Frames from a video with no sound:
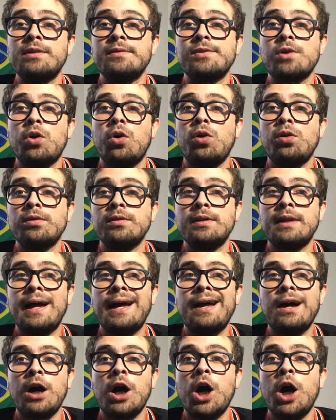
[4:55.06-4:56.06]
have called
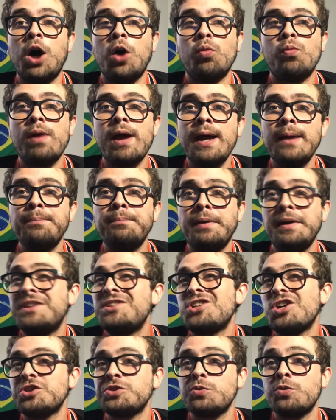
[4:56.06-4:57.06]
that red, but
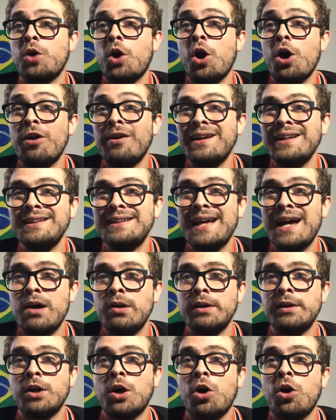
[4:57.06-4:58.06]
Chelsea were already down
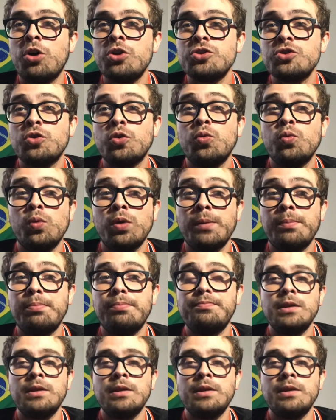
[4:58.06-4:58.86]
and Arsenal were